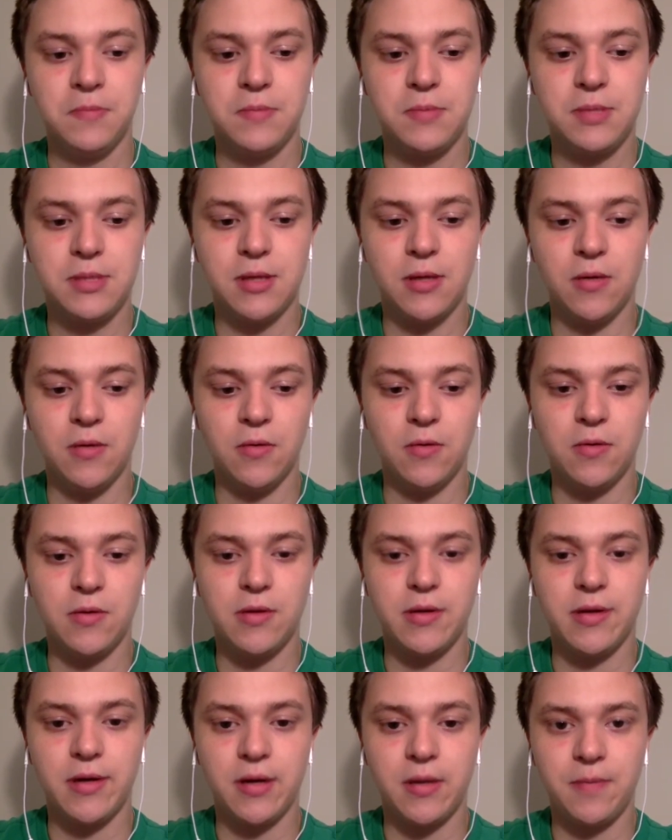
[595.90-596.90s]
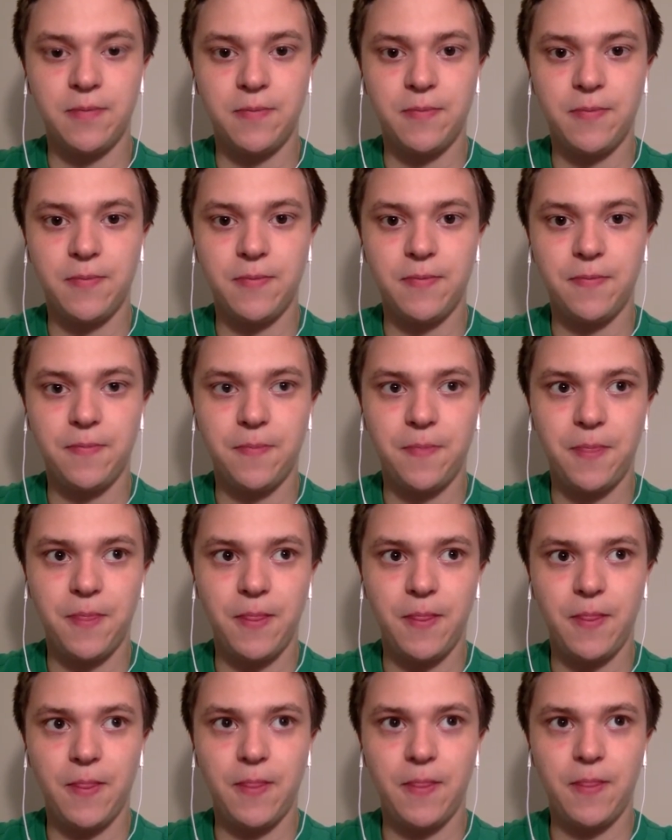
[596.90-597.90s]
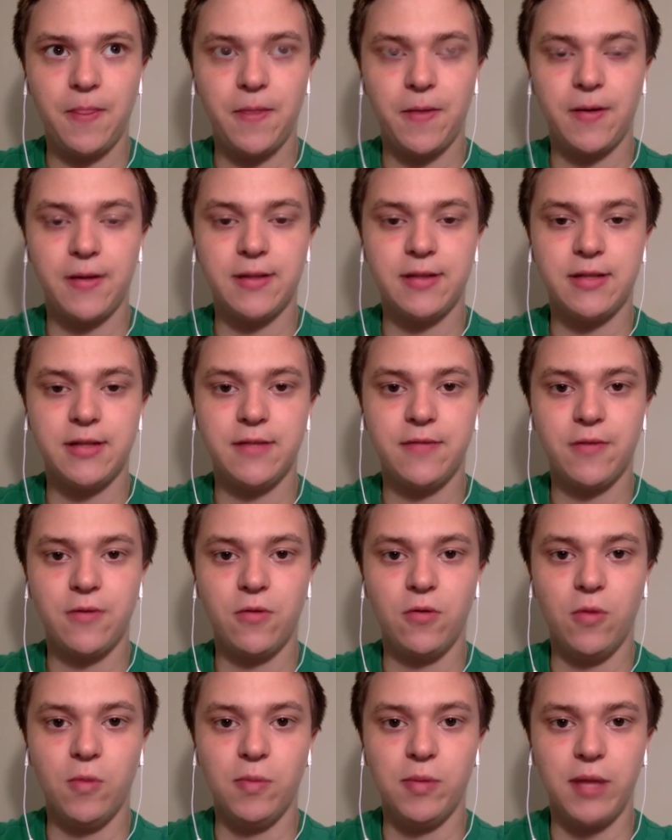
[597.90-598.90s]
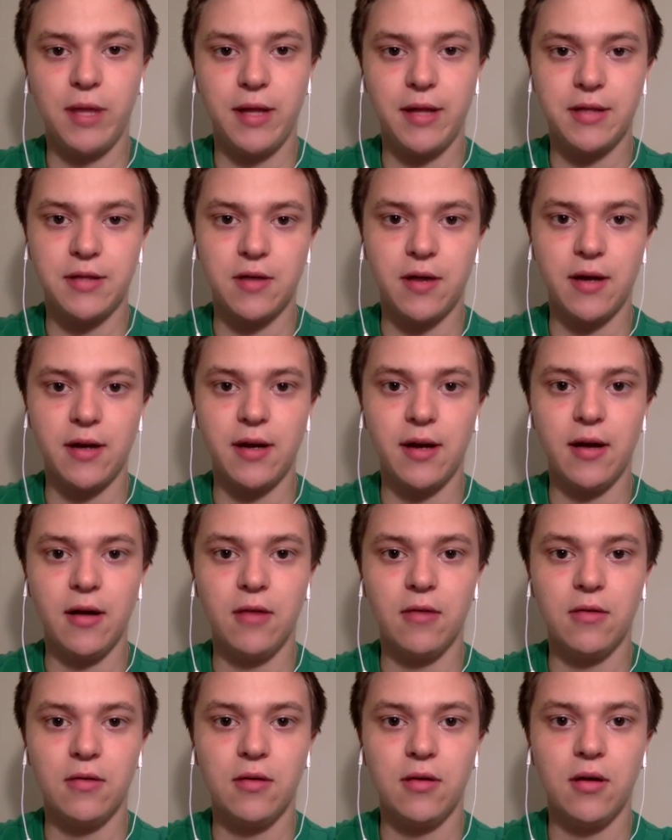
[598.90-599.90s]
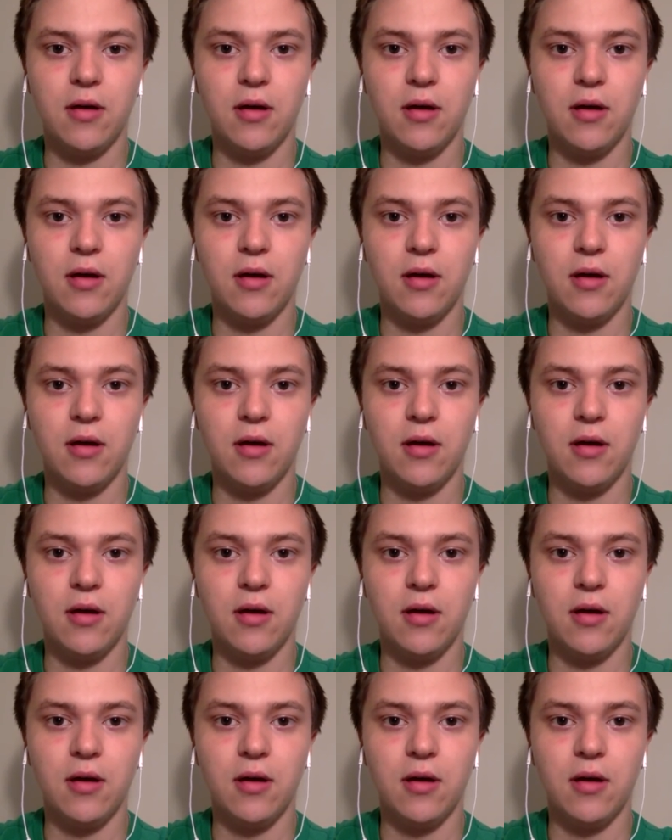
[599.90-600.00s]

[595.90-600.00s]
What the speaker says: So they're in a difficult place right now.